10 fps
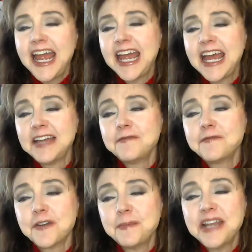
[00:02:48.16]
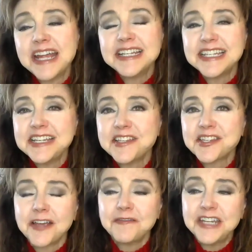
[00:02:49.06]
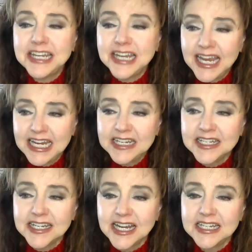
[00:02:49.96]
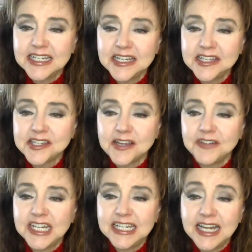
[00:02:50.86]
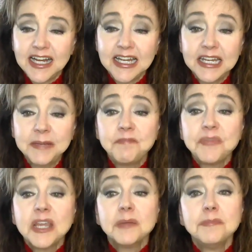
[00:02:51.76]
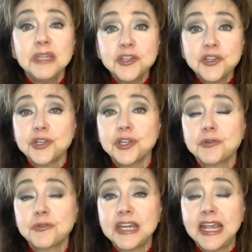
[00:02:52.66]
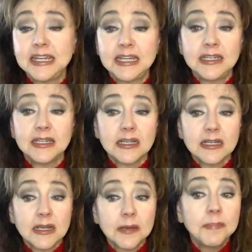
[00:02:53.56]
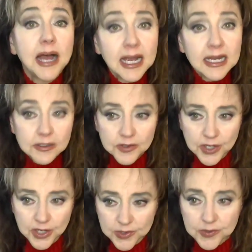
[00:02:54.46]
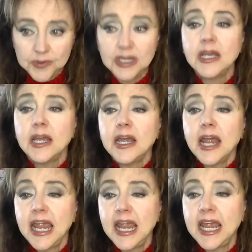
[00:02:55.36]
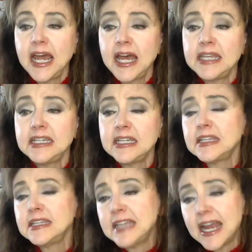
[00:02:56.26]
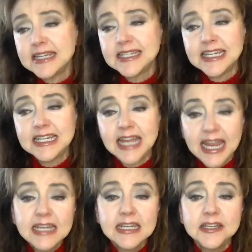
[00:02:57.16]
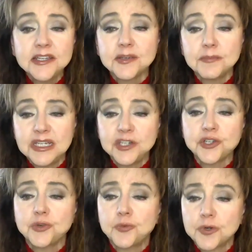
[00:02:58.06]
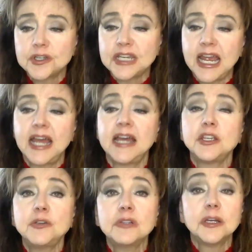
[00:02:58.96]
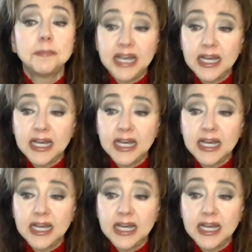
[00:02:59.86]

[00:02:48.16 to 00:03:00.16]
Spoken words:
and from 1978 to 1979 Mish created compiler code, and in the 1980s Mish worked at Hewlett